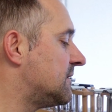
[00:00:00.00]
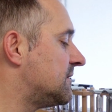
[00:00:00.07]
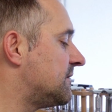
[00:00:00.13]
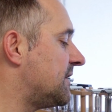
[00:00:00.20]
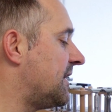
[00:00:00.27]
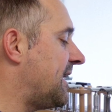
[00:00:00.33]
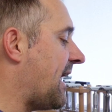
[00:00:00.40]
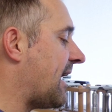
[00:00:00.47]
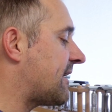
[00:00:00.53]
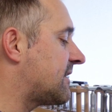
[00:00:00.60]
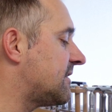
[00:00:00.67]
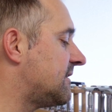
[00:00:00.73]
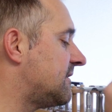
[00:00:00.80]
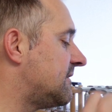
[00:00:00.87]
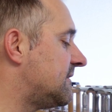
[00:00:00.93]
The neck
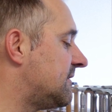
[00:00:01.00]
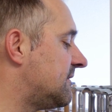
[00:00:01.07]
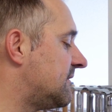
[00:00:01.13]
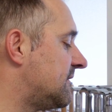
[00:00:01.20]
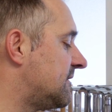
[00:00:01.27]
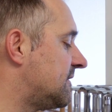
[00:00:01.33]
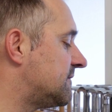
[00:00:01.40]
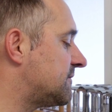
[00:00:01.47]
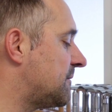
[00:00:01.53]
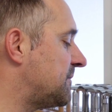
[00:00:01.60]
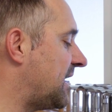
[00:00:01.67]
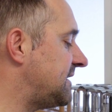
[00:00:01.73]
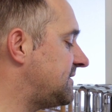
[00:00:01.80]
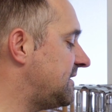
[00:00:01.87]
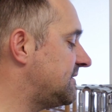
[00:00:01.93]
from
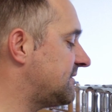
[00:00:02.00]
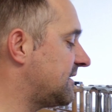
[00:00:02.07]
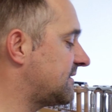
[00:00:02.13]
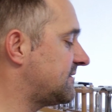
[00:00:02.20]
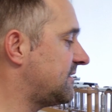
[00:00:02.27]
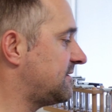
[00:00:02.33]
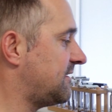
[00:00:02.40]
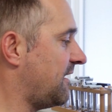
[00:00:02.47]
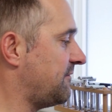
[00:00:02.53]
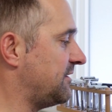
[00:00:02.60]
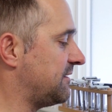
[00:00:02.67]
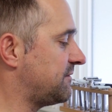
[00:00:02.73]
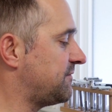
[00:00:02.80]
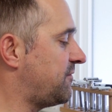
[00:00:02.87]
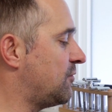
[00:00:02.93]
1967
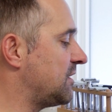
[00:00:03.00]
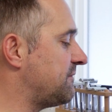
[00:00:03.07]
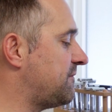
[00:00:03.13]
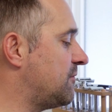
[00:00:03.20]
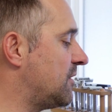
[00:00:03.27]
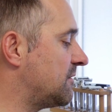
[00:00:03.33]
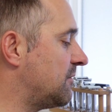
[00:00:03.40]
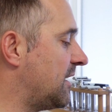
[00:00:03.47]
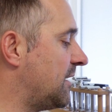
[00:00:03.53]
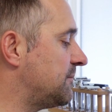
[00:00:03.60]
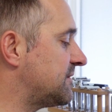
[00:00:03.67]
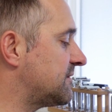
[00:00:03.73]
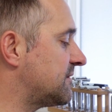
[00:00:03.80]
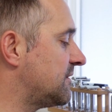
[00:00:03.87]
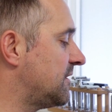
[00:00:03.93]
is 44
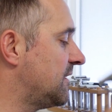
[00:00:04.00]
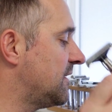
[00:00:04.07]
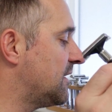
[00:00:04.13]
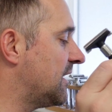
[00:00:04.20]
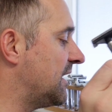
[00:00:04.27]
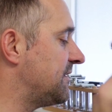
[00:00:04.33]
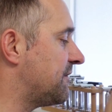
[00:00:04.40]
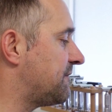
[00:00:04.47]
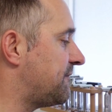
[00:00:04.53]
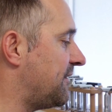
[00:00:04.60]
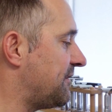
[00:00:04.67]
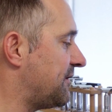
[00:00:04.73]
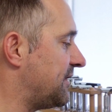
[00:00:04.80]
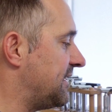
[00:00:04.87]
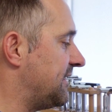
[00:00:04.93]
grams, and the
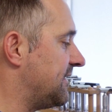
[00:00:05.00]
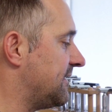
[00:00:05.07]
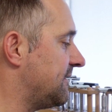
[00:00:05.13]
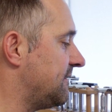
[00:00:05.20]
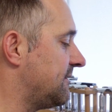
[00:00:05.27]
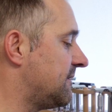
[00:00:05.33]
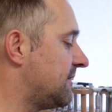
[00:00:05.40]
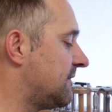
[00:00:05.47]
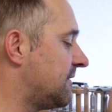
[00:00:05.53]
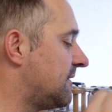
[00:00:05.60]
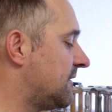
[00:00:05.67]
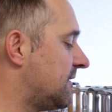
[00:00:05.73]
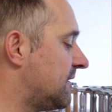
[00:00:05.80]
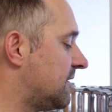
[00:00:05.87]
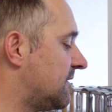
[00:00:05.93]
feather here
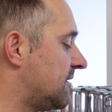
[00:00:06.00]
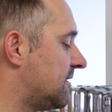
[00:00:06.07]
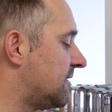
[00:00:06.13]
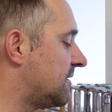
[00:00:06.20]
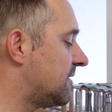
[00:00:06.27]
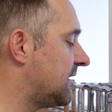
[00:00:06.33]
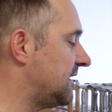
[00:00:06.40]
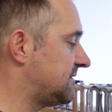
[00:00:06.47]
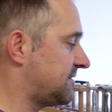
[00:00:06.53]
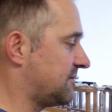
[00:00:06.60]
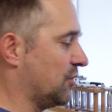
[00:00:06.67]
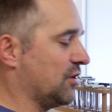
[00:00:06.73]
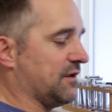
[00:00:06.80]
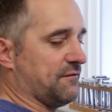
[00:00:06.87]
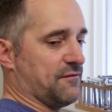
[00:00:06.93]
is
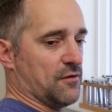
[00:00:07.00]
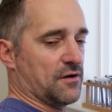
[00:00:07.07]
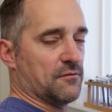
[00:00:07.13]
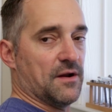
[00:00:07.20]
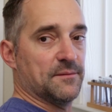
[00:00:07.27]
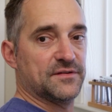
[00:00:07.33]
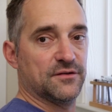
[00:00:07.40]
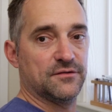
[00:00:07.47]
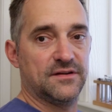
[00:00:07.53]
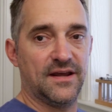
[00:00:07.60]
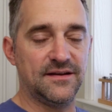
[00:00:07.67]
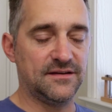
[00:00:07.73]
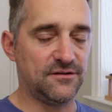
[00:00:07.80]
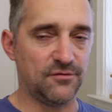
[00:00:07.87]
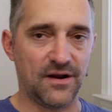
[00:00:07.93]
34 grams, so
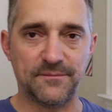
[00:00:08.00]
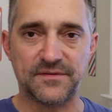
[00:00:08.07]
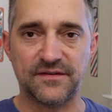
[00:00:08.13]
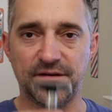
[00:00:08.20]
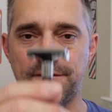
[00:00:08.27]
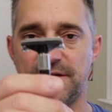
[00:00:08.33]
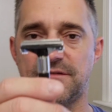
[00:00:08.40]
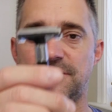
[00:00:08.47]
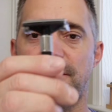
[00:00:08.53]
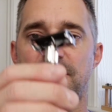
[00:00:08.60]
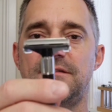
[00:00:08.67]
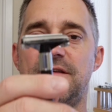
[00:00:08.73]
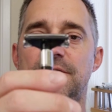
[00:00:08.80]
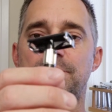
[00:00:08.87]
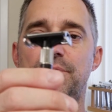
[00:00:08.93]
10 grams difference. So
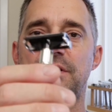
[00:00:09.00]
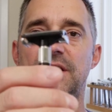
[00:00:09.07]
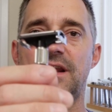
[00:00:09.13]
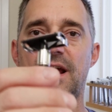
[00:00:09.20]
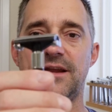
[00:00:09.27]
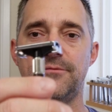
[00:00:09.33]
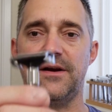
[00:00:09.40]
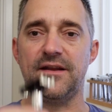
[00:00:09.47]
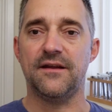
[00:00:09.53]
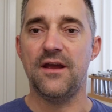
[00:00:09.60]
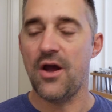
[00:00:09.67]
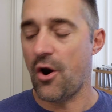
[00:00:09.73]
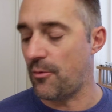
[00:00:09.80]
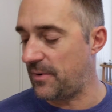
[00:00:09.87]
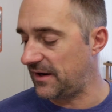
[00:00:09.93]
this is pretty lightweight.
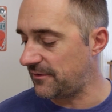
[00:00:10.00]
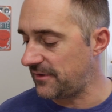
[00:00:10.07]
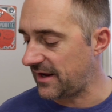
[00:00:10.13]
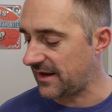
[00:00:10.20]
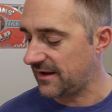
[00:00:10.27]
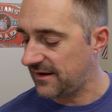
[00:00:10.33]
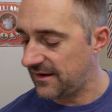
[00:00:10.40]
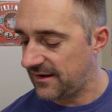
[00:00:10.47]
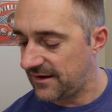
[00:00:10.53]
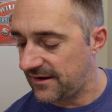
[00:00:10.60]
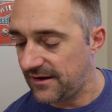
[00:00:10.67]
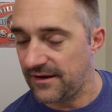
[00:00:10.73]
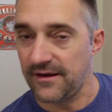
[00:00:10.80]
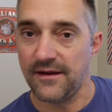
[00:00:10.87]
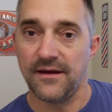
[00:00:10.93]
Oh, by the way,
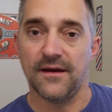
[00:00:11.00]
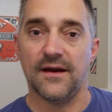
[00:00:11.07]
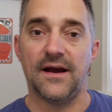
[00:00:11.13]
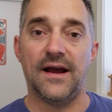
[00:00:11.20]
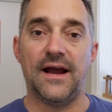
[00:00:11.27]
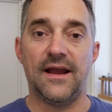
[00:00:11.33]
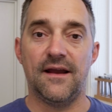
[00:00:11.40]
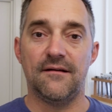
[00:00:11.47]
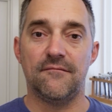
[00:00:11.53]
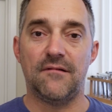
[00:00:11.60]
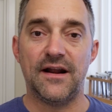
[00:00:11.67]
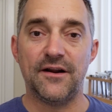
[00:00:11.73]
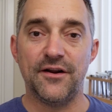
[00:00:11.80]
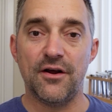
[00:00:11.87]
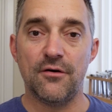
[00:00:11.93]

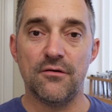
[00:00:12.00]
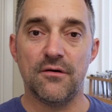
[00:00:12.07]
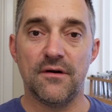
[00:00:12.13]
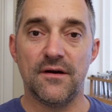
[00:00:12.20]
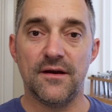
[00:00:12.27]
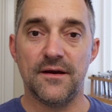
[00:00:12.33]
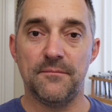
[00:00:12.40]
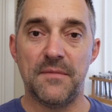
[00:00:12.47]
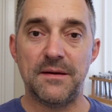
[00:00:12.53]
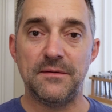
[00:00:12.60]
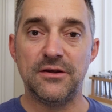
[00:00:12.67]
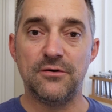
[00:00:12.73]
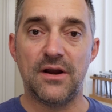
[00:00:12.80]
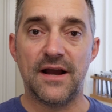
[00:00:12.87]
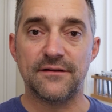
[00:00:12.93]
I don't know, maybe
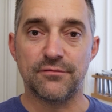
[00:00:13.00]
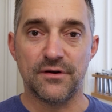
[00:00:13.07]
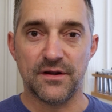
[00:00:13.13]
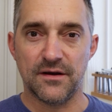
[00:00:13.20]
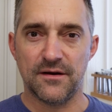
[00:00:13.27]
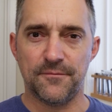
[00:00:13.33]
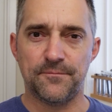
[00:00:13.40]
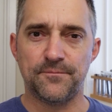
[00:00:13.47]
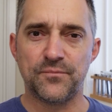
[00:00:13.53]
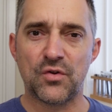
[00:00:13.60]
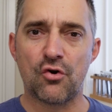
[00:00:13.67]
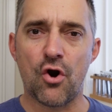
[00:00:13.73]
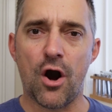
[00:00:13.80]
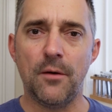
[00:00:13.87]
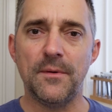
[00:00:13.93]
you guys want to
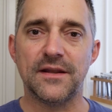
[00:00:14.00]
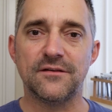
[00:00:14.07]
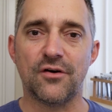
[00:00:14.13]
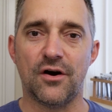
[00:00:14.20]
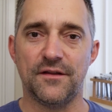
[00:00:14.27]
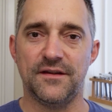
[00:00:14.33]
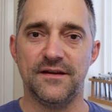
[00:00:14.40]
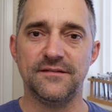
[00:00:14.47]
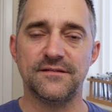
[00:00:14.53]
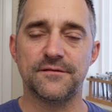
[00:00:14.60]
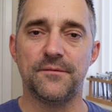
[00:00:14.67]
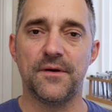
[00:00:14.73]
comment on this.